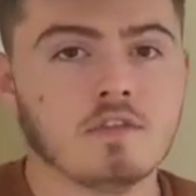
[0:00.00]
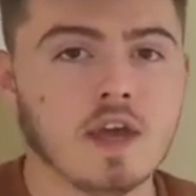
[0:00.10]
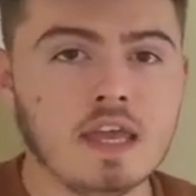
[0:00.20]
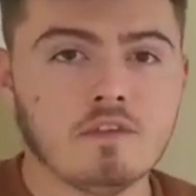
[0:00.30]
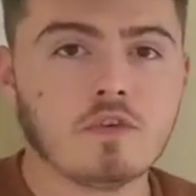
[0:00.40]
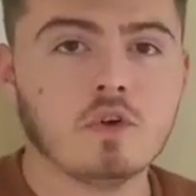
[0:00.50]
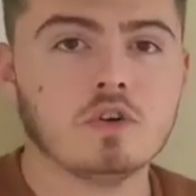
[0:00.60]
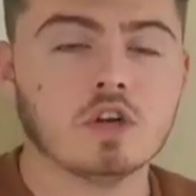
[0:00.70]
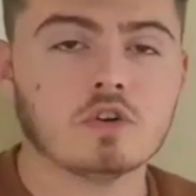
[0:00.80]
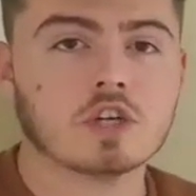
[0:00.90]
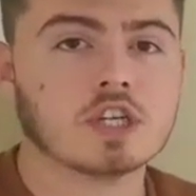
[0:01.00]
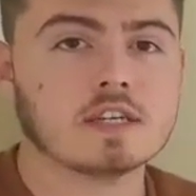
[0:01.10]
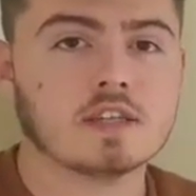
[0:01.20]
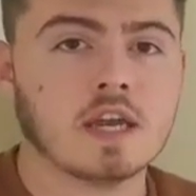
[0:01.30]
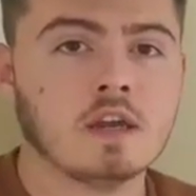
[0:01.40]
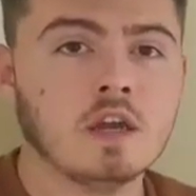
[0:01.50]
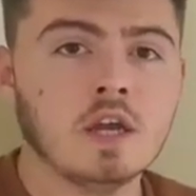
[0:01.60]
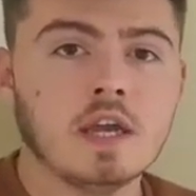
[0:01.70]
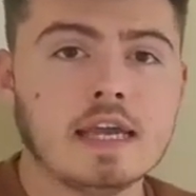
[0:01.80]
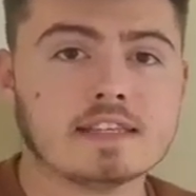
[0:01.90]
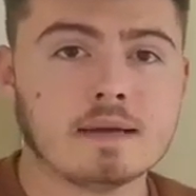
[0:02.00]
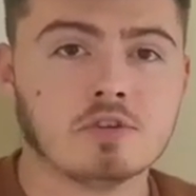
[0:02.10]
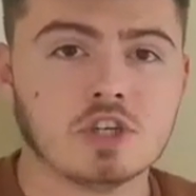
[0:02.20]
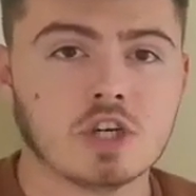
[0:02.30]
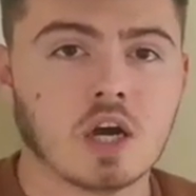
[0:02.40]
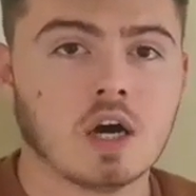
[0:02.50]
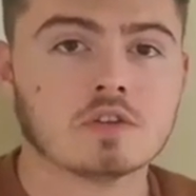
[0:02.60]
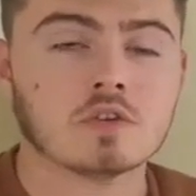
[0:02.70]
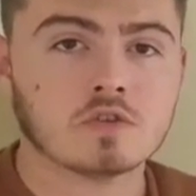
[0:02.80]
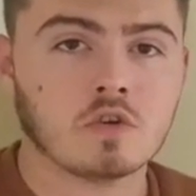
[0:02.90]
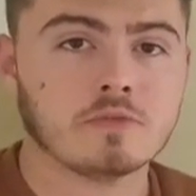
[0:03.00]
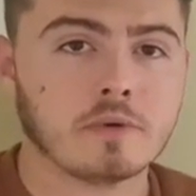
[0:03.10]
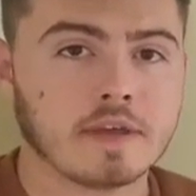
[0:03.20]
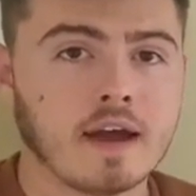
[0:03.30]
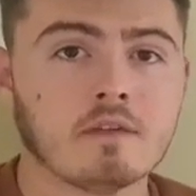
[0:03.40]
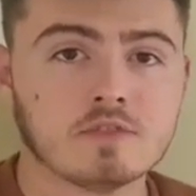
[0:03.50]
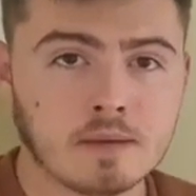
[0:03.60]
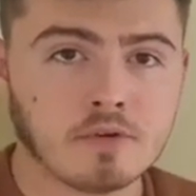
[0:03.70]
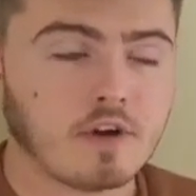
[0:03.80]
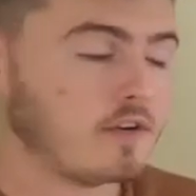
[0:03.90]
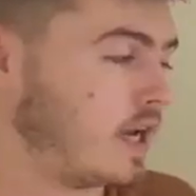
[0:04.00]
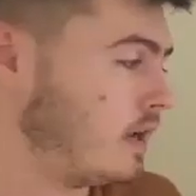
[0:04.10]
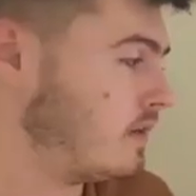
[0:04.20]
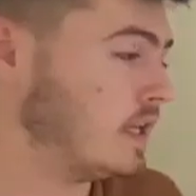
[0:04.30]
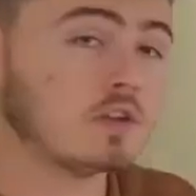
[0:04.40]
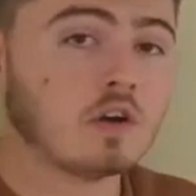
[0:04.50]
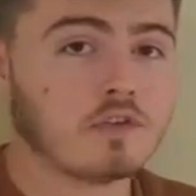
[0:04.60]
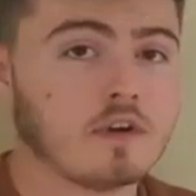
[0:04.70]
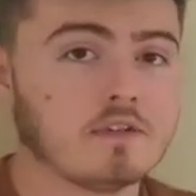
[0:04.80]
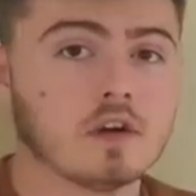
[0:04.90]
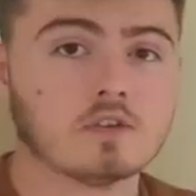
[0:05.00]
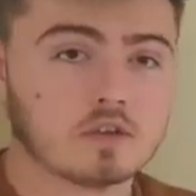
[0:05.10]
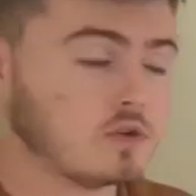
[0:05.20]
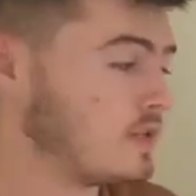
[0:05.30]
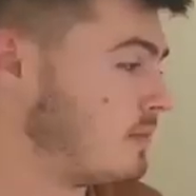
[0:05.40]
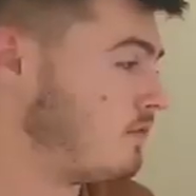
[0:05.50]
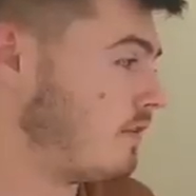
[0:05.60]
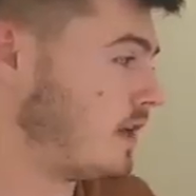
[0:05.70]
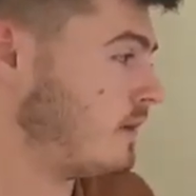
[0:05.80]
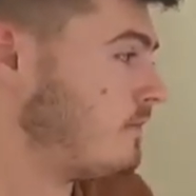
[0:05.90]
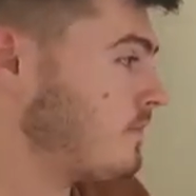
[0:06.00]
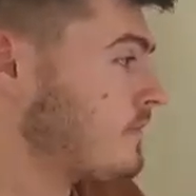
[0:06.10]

If you're eating food, you're not digesting, it's damaging your gut. So stop doing that temporarily. It's not forever, just do it temporarily.